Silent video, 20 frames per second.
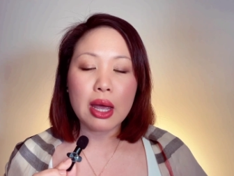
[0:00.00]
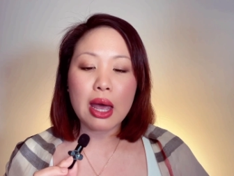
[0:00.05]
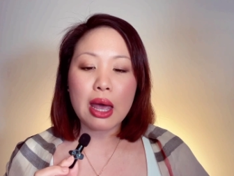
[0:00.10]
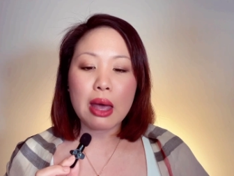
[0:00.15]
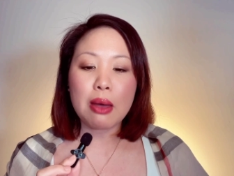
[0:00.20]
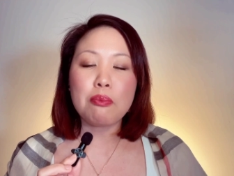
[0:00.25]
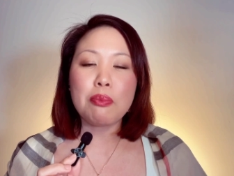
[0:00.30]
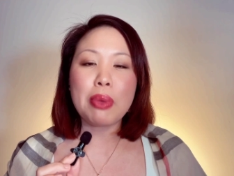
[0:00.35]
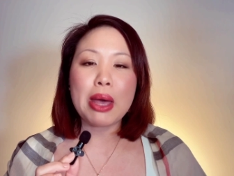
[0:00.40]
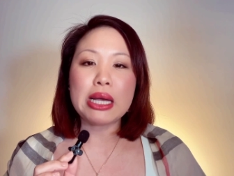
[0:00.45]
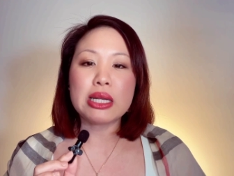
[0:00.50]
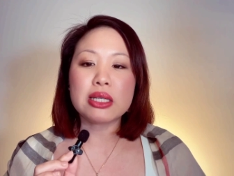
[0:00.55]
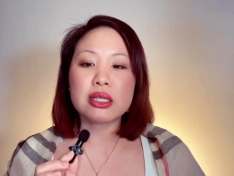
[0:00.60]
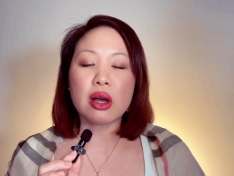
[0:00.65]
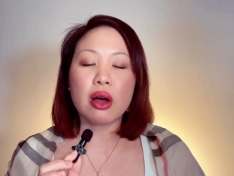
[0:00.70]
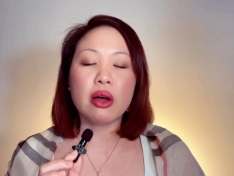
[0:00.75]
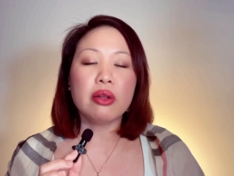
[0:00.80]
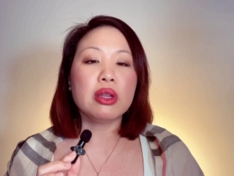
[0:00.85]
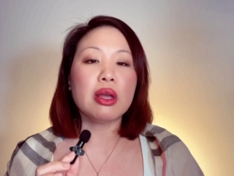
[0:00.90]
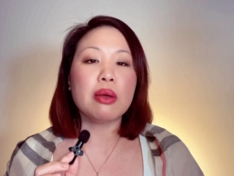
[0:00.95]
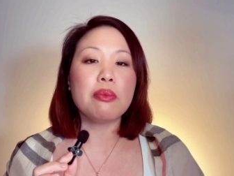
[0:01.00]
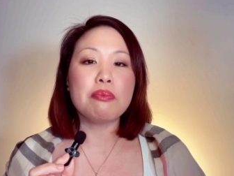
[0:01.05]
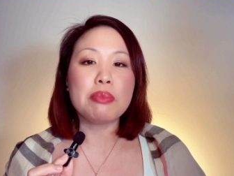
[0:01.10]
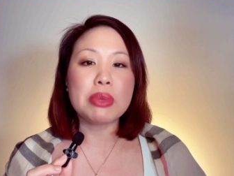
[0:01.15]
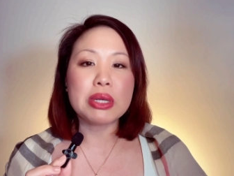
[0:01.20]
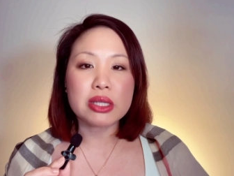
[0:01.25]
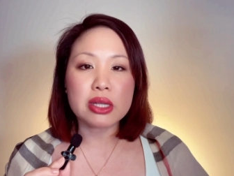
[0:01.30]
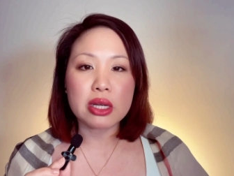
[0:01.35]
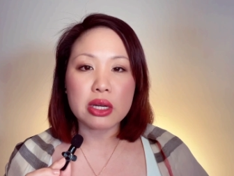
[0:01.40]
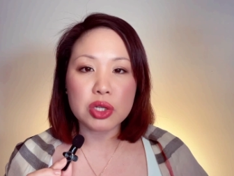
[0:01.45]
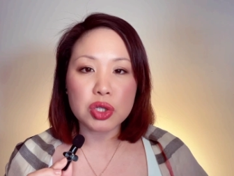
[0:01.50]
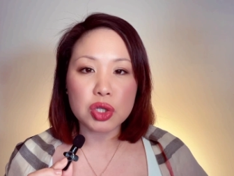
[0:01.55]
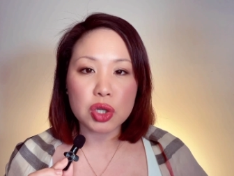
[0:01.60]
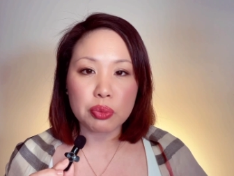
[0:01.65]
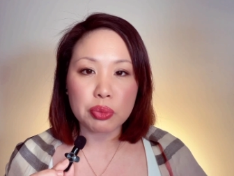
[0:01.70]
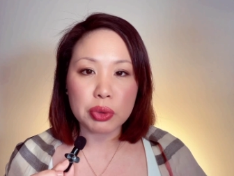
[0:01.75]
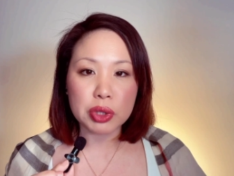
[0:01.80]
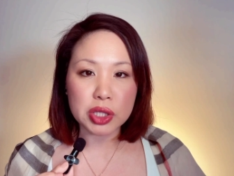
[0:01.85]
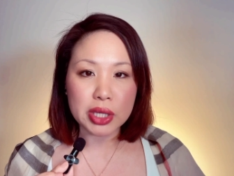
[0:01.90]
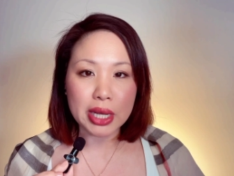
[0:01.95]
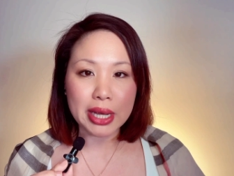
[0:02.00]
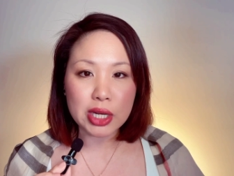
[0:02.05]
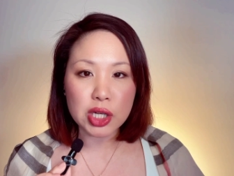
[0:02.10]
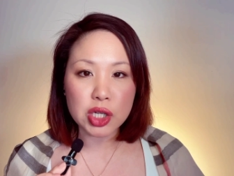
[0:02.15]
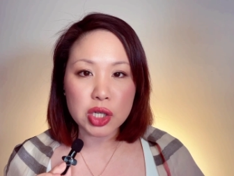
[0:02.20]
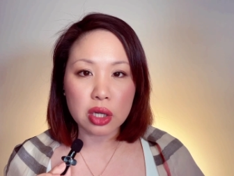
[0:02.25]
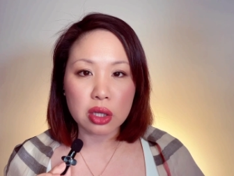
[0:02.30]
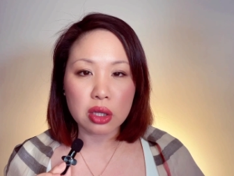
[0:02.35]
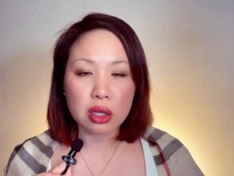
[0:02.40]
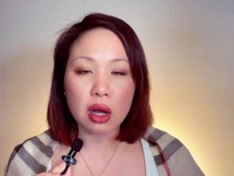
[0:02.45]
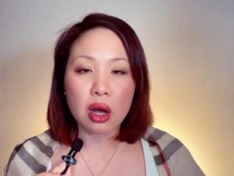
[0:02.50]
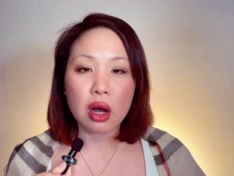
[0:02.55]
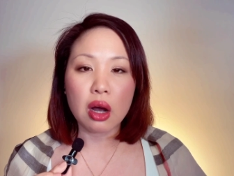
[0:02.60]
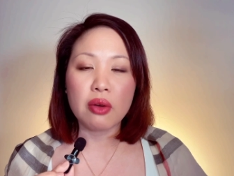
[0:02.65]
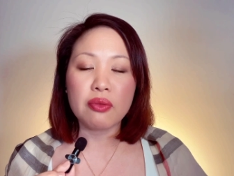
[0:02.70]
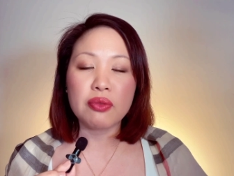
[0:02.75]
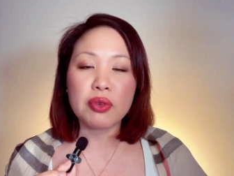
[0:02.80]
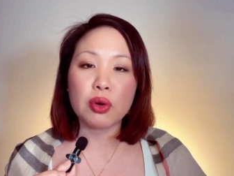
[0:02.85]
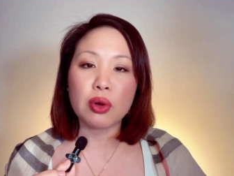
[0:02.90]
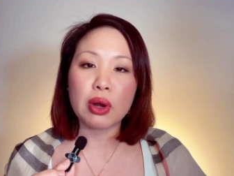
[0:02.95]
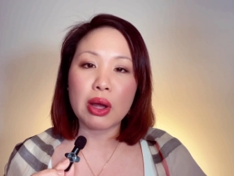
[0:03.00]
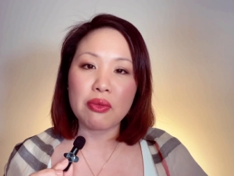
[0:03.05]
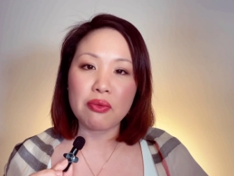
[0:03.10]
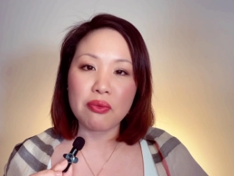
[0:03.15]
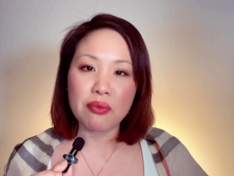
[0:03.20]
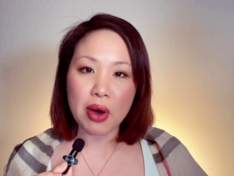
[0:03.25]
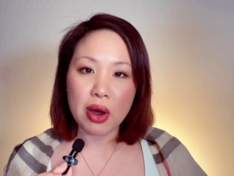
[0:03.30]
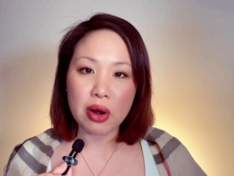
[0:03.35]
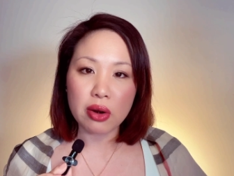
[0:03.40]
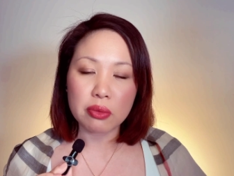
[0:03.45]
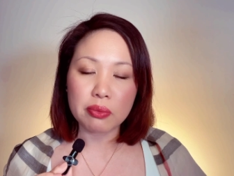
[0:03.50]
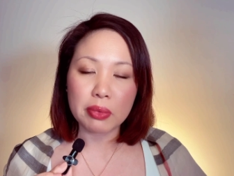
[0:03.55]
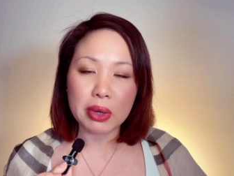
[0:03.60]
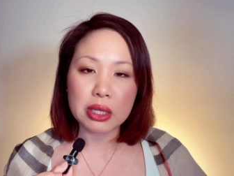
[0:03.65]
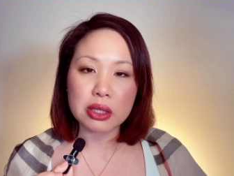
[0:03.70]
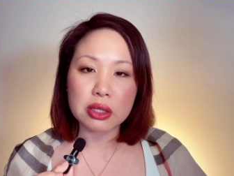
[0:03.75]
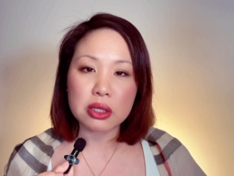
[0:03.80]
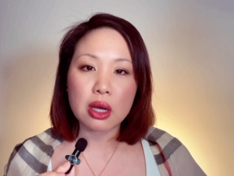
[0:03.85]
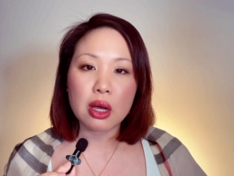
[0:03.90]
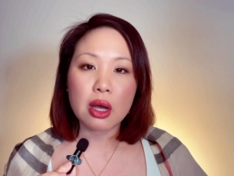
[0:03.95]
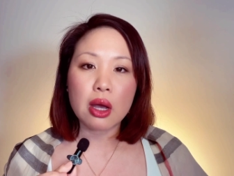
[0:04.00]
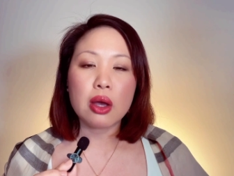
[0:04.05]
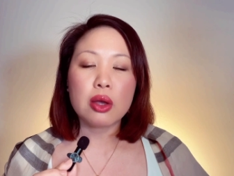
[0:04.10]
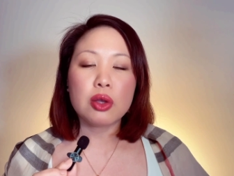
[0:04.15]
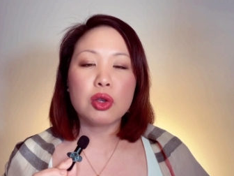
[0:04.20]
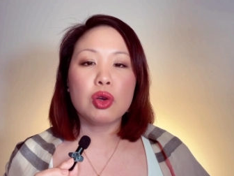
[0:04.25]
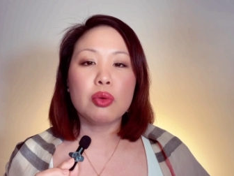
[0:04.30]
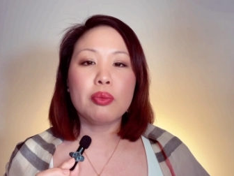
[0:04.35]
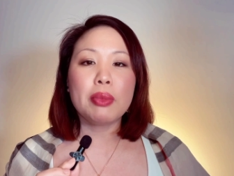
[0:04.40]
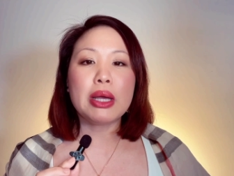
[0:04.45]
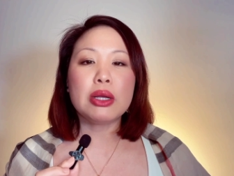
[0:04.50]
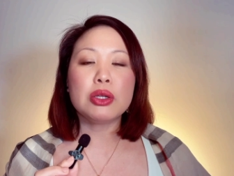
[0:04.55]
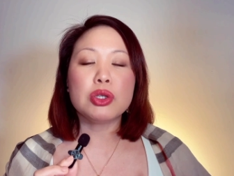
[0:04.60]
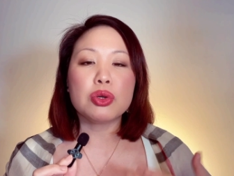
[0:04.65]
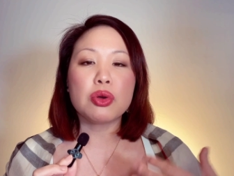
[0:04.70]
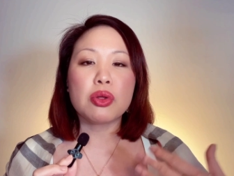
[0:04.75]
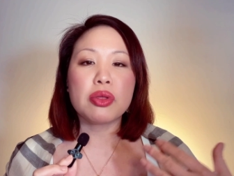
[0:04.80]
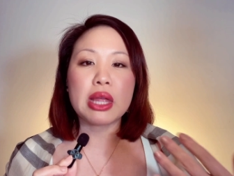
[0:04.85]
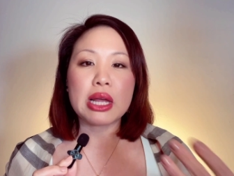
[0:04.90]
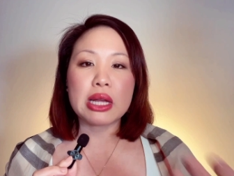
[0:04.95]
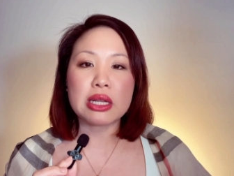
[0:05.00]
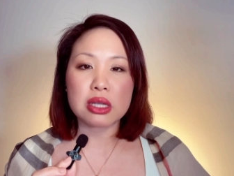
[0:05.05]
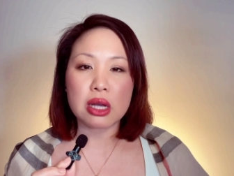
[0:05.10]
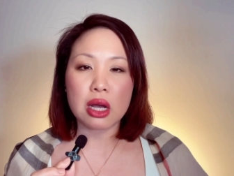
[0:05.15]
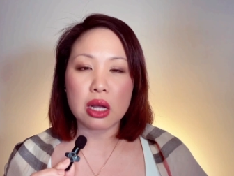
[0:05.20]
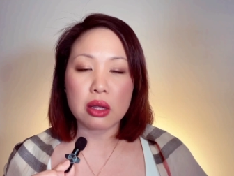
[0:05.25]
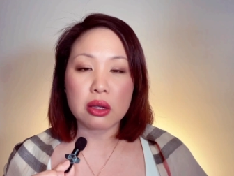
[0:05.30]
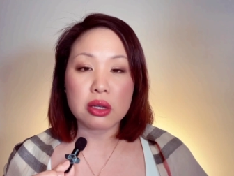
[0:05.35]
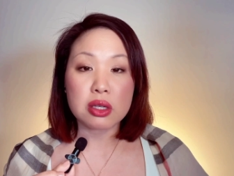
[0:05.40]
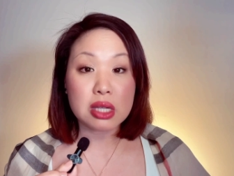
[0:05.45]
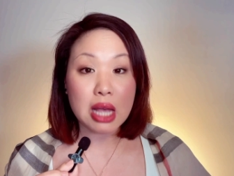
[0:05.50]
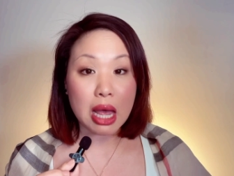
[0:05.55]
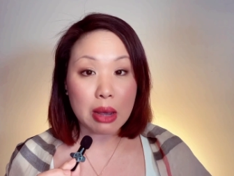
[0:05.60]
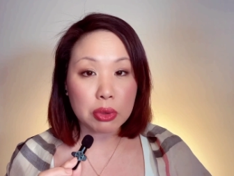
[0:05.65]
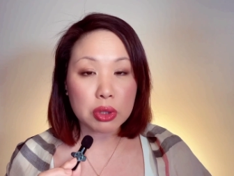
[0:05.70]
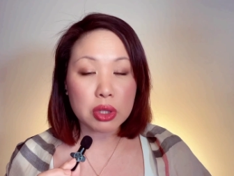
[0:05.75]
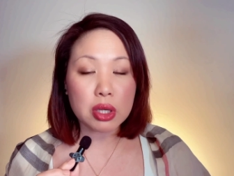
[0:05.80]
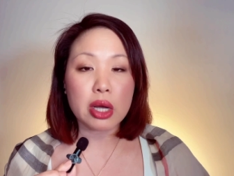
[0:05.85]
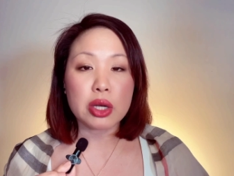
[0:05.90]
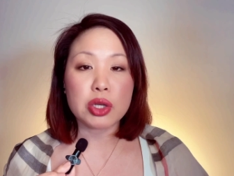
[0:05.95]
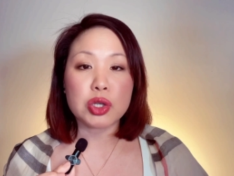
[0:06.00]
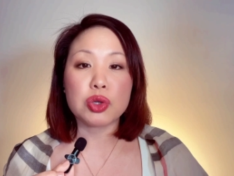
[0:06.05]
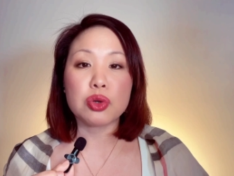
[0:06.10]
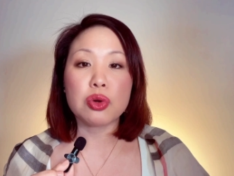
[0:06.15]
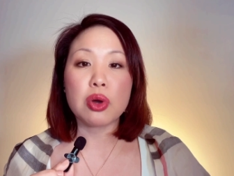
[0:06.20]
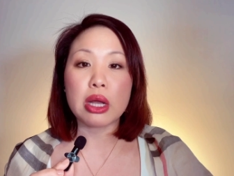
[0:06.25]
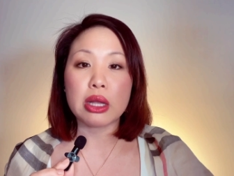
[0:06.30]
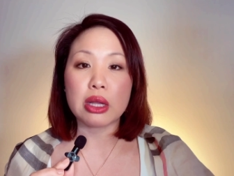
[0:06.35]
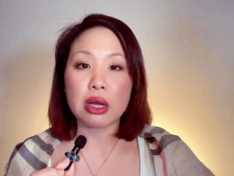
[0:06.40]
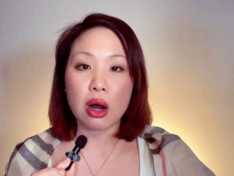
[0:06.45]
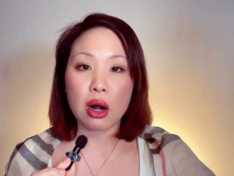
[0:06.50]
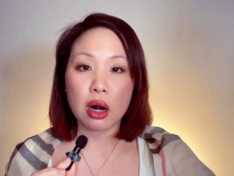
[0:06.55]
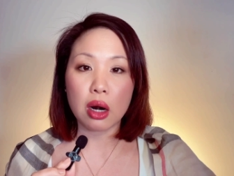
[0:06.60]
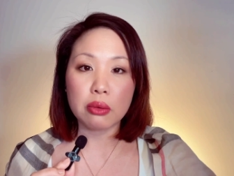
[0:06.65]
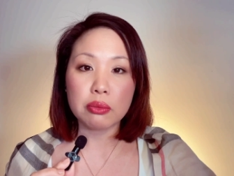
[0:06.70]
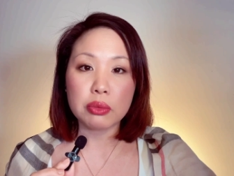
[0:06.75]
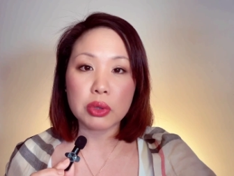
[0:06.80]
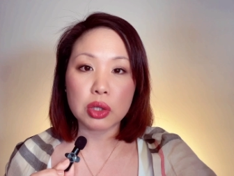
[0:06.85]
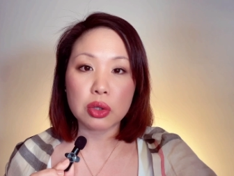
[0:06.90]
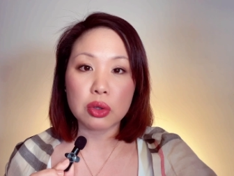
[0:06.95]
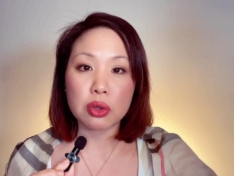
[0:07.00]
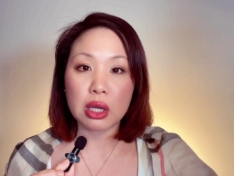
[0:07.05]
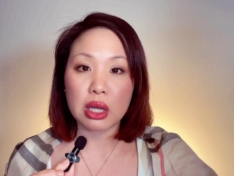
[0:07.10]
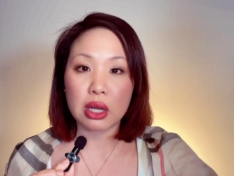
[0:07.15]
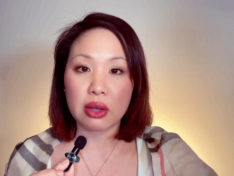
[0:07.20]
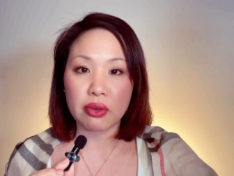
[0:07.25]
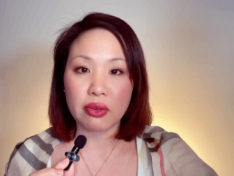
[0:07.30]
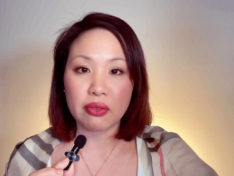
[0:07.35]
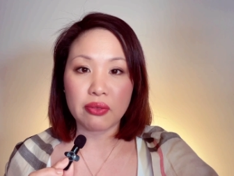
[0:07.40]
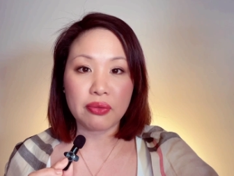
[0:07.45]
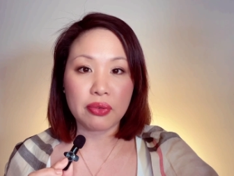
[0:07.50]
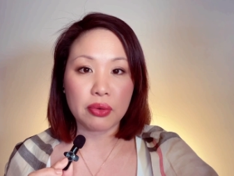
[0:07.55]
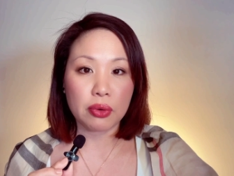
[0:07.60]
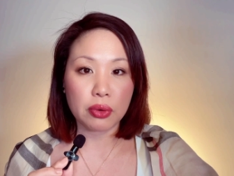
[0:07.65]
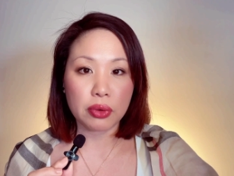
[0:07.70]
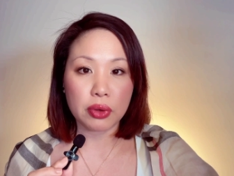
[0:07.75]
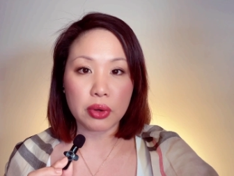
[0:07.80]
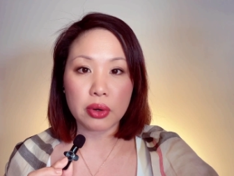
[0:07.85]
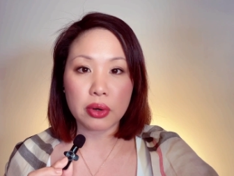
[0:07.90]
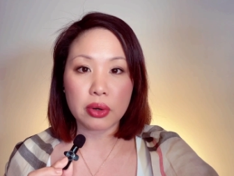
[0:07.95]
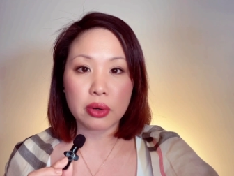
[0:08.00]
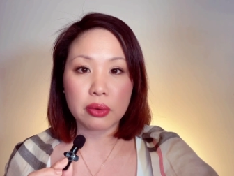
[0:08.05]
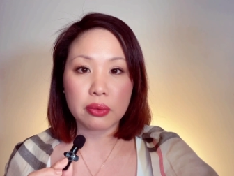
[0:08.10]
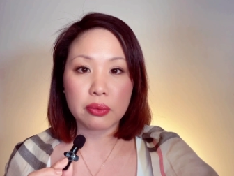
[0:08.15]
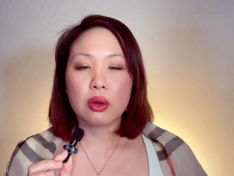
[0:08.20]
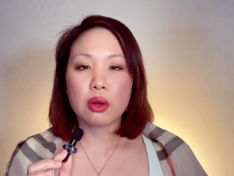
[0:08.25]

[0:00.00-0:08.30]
And based on the misinterpretation of your environment, you may do things that sabotage you and harm you even further.